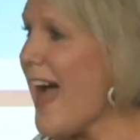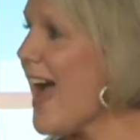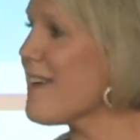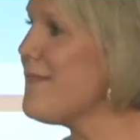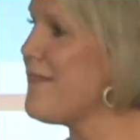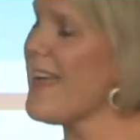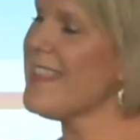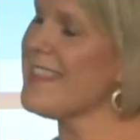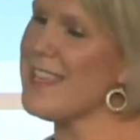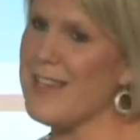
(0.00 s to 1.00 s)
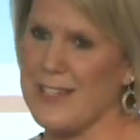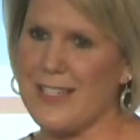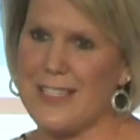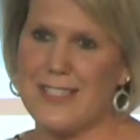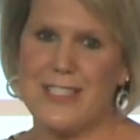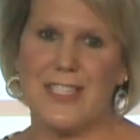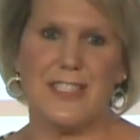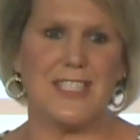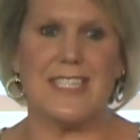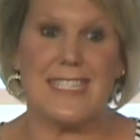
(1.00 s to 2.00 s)
I fight the urge
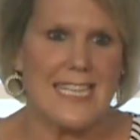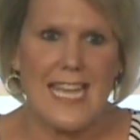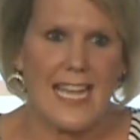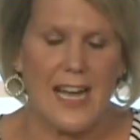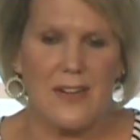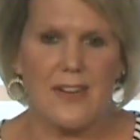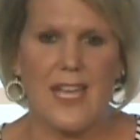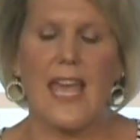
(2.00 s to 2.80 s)
to sneak out,